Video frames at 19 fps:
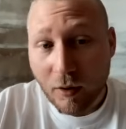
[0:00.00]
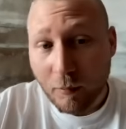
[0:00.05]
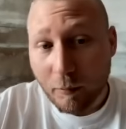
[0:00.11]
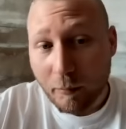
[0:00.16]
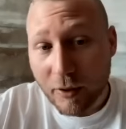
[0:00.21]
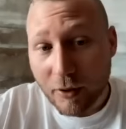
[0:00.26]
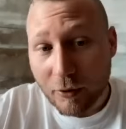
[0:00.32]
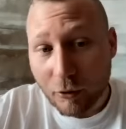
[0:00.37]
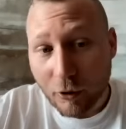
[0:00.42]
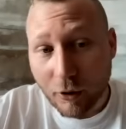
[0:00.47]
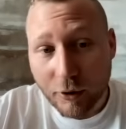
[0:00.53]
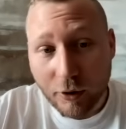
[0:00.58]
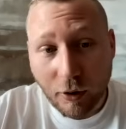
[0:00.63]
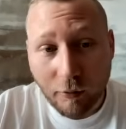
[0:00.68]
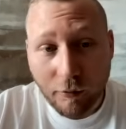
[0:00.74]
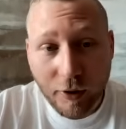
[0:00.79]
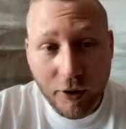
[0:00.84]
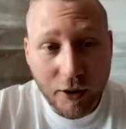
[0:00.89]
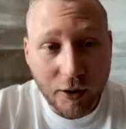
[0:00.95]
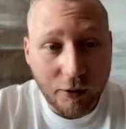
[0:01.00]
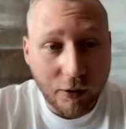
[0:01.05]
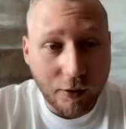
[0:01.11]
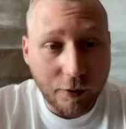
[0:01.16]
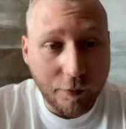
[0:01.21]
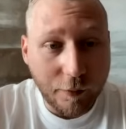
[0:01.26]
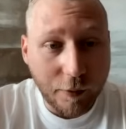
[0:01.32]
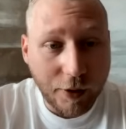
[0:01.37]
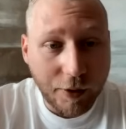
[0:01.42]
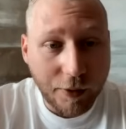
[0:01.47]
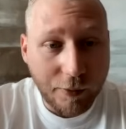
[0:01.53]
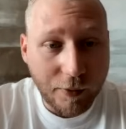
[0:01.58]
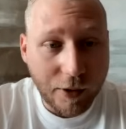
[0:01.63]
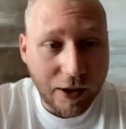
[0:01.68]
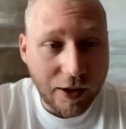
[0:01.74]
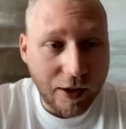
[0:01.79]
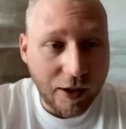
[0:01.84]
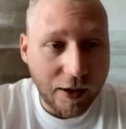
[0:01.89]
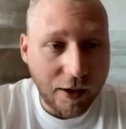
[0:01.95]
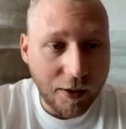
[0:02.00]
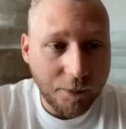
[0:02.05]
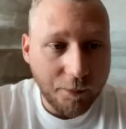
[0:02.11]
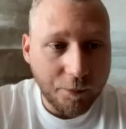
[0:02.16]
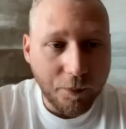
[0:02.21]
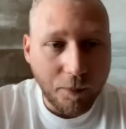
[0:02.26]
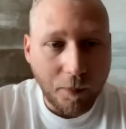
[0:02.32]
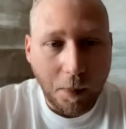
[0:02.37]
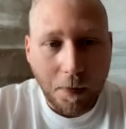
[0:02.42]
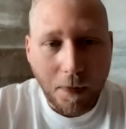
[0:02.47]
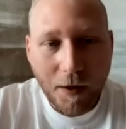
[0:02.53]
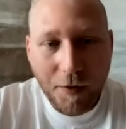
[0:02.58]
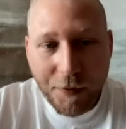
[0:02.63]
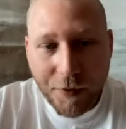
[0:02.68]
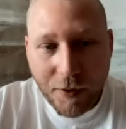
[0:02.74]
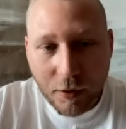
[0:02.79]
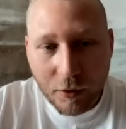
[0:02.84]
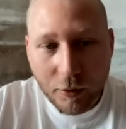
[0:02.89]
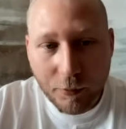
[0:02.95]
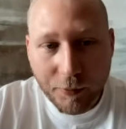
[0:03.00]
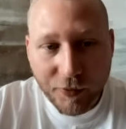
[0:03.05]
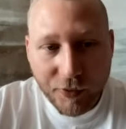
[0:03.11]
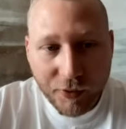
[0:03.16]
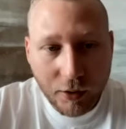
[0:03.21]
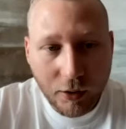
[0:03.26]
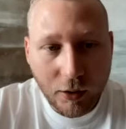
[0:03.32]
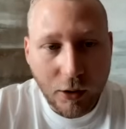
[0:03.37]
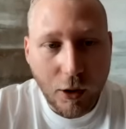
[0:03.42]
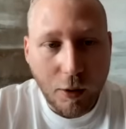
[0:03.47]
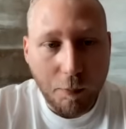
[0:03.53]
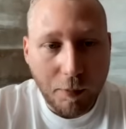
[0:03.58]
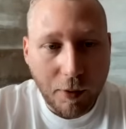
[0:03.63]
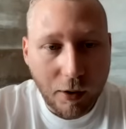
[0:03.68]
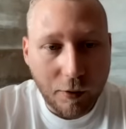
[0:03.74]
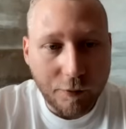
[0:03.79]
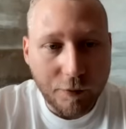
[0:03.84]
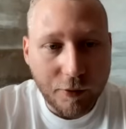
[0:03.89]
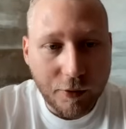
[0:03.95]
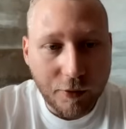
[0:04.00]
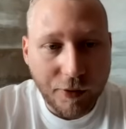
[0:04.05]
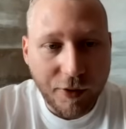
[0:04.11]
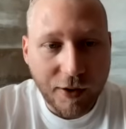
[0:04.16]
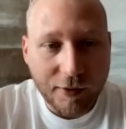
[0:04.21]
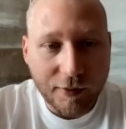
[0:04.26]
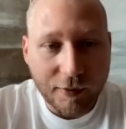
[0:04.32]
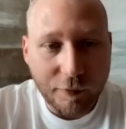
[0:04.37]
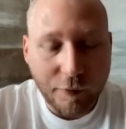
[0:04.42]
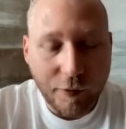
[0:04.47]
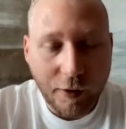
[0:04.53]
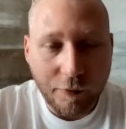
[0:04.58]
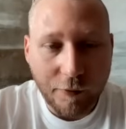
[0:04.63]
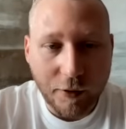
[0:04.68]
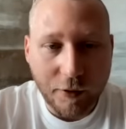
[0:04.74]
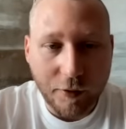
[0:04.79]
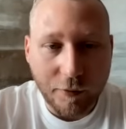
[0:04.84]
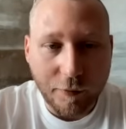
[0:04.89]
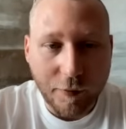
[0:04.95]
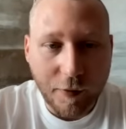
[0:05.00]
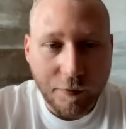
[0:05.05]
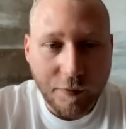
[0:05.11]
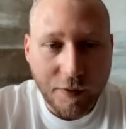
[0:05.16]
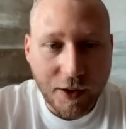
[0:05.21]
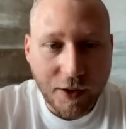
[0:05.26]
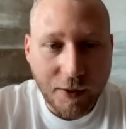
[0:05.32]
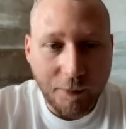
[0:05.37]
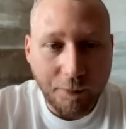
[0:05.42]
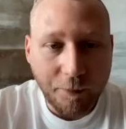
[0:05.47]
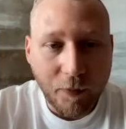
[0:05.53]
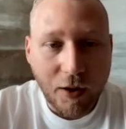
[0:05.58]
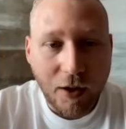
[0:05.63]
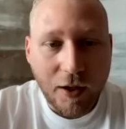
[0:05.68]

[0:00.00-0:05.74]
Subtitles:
Bitcoin hovering around 43K, Ethereum still above 2,550.